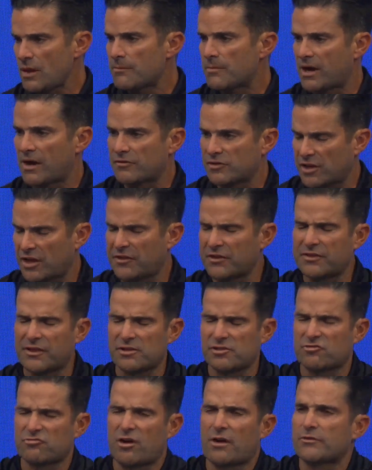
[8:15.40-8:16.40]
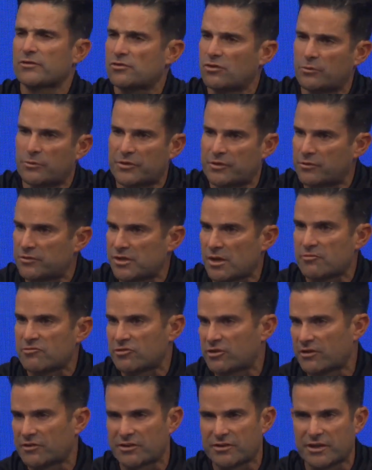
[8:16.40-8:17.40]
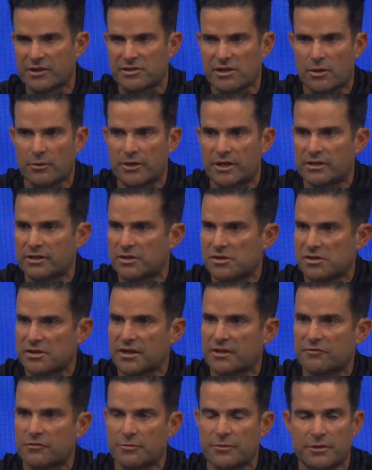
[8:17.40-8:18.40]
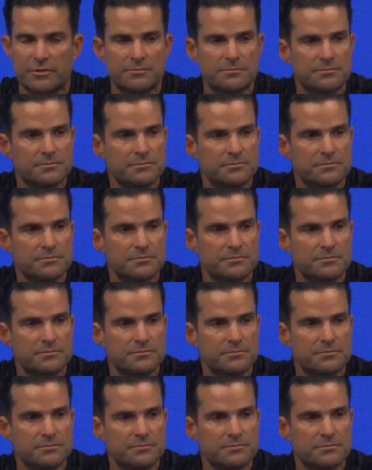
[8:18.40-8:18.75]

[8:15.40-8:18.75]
But obviously, I think that's the drive to start with the interception. I think that's how we ended his day from there.